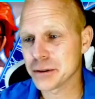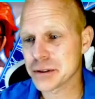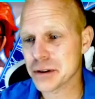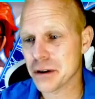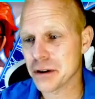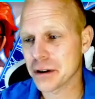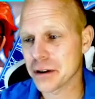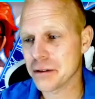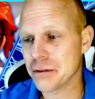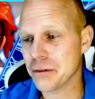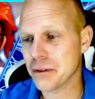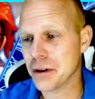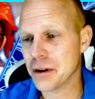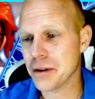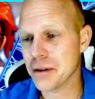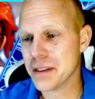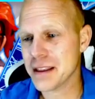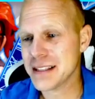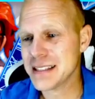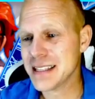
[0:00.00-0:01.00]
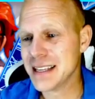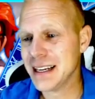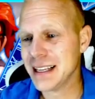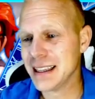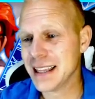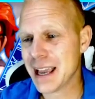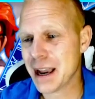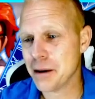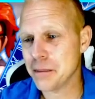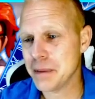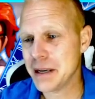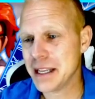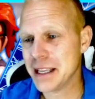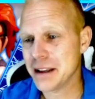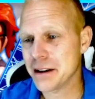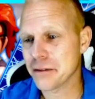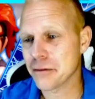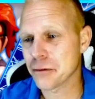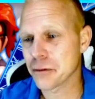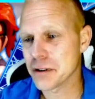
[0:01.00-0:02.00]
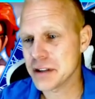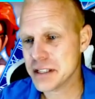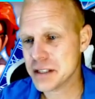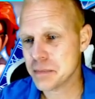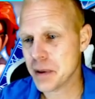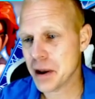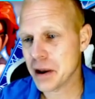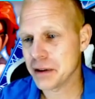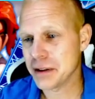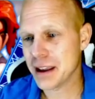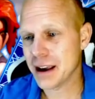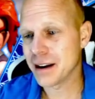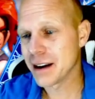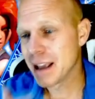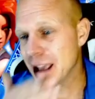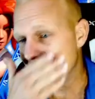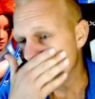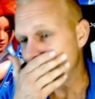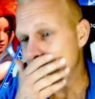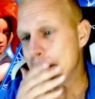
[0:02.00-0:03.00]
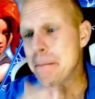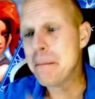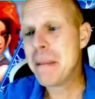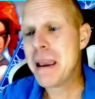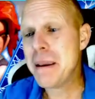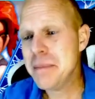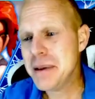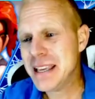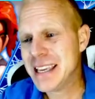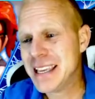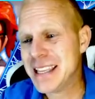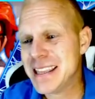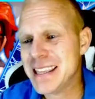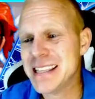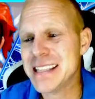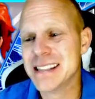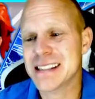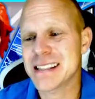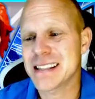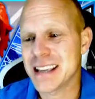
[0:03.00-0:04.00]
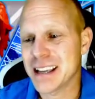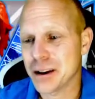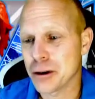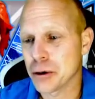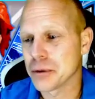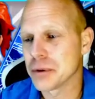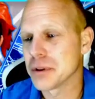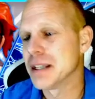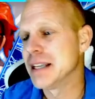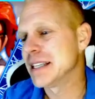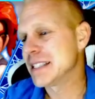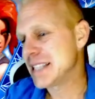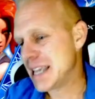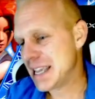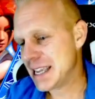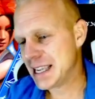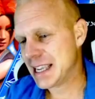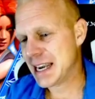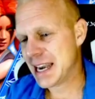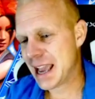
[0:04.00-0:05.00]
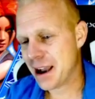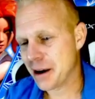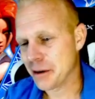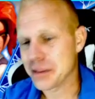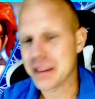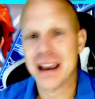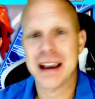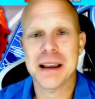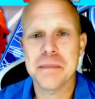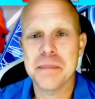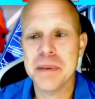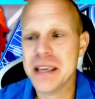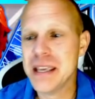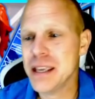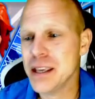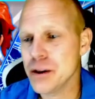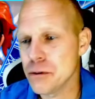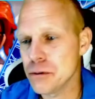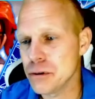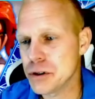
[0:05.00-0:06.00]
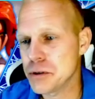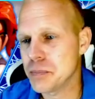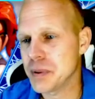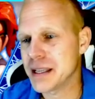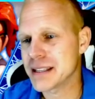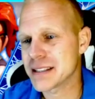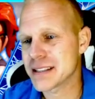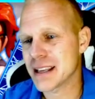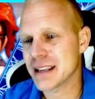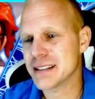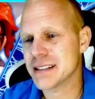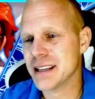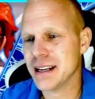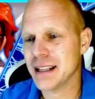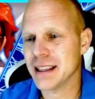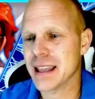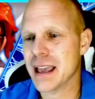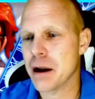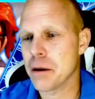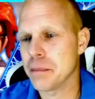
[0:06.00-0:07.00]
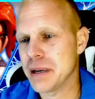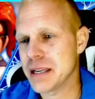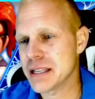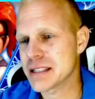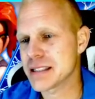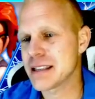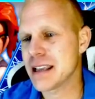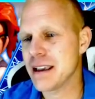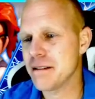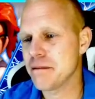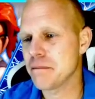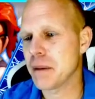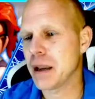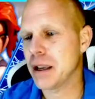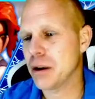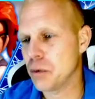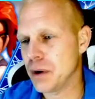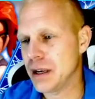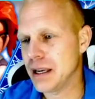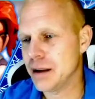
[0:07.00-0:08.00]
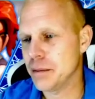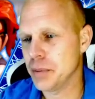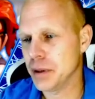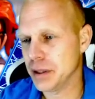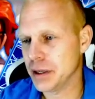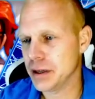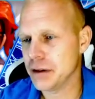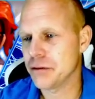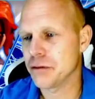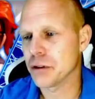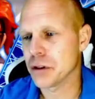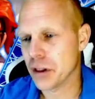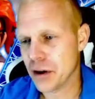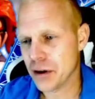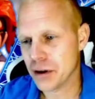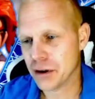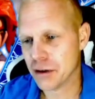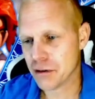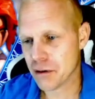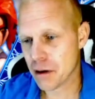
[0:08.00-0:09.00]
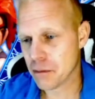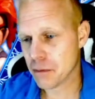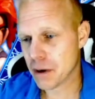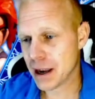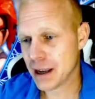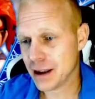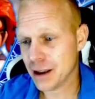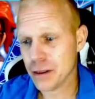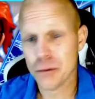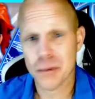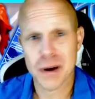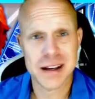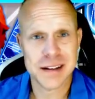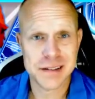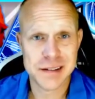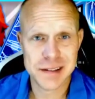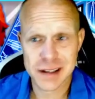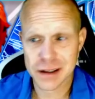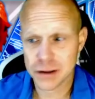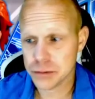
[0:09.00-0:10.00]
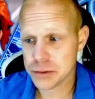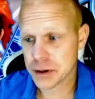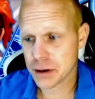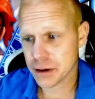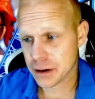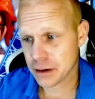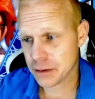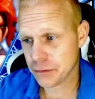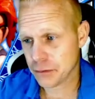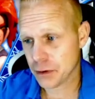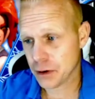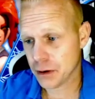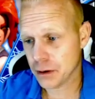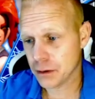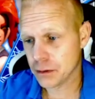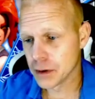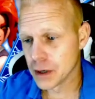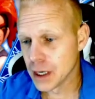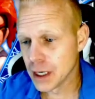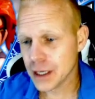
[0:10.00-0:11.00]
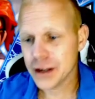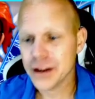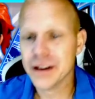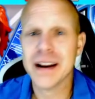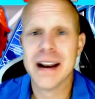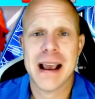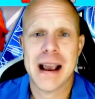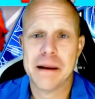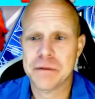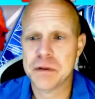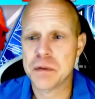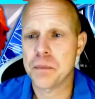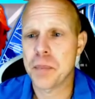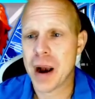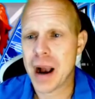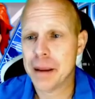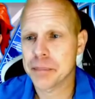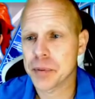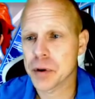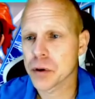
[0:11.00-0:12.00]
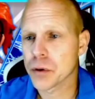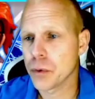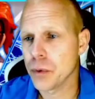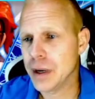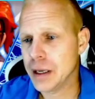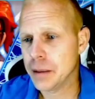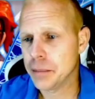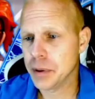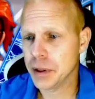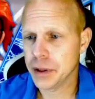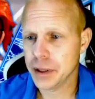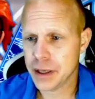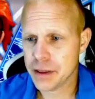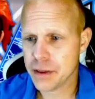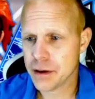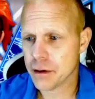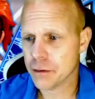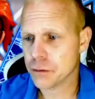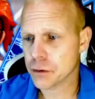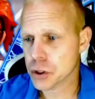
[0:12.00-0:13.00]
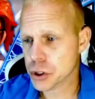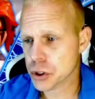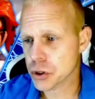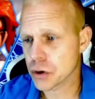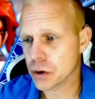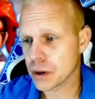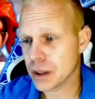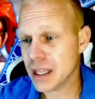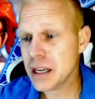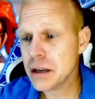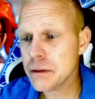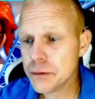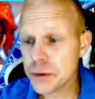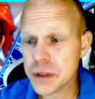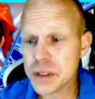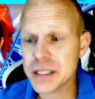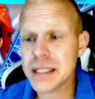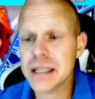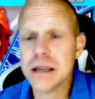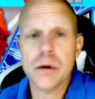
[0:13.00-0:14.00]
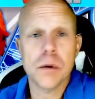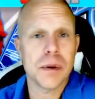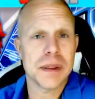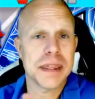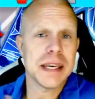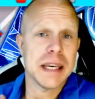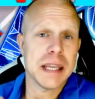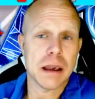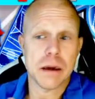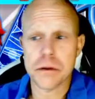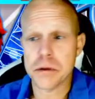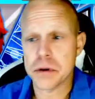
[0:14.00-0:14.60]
target Inferno. That's going to allow me to get a free spell down and maybe get this single taken out. That can be huge because that's going to allow me to save my queen ability for longer, all right? Otherwise, single target Inferno, you're going to have to pop your queen ability there for sure. And then if you deal with any other